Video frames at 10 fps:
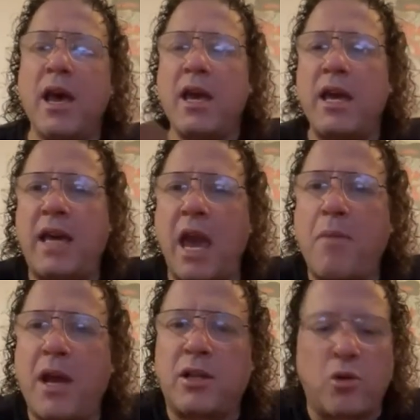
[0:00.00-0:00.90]
He came
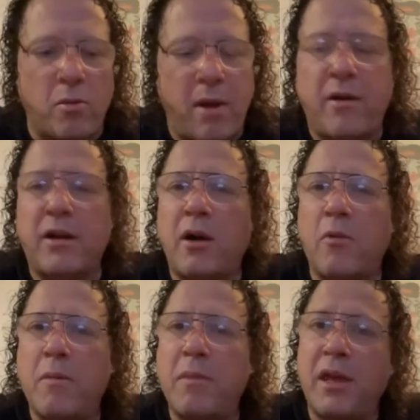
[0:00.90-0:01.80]
here to America
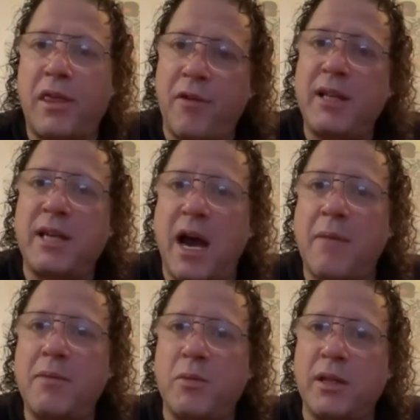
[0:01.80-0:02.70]
with me 3
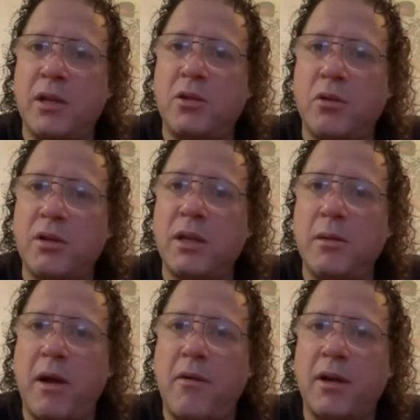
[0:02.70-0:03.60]
times. We did tours in
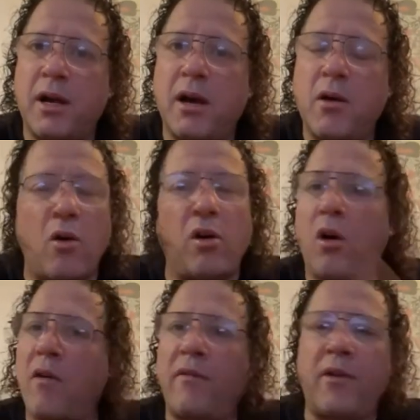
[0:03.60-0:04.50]
America, all
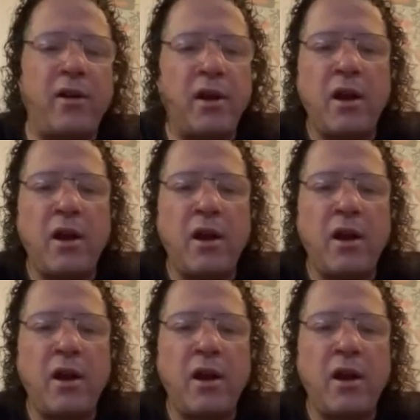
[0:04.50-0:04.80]
over,